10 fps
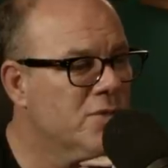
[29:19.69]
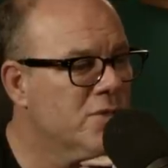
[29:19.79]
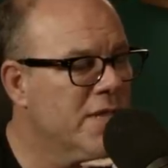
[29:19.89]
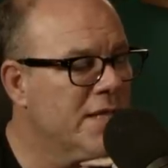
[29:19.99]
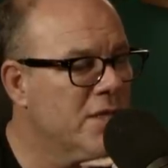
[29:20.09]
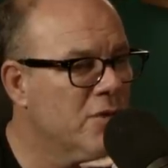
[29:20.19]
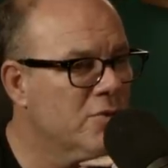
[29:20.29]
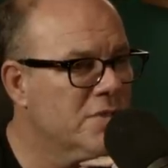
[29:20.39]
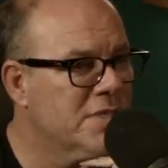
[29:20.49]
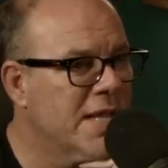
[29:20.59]
do they
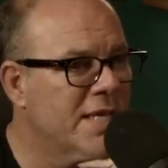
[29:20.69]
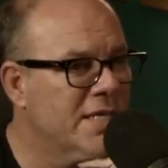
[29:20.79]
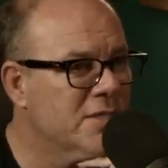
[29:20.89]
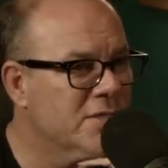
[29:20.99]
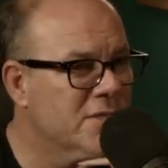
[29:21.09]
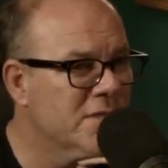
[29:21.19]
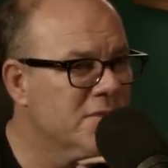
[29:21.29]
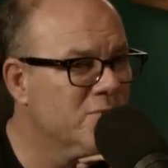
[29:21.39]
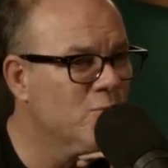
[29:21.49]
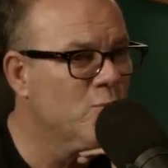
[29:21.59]
know Dad needs
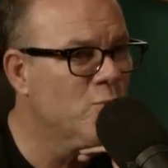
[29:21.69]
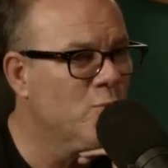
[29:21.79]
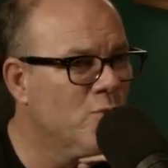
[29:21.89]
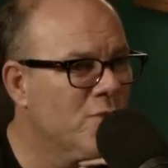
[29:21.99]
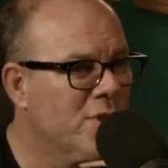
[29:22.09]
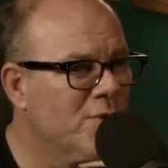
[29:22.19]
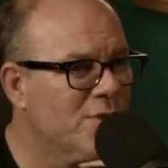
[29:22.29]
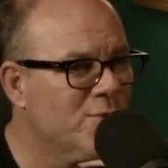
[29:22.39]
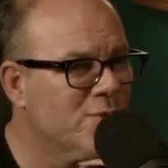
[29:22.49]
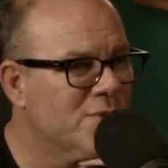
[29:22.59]
to w- go
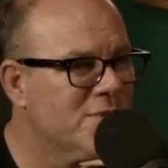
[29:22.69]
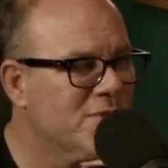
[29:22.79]
into his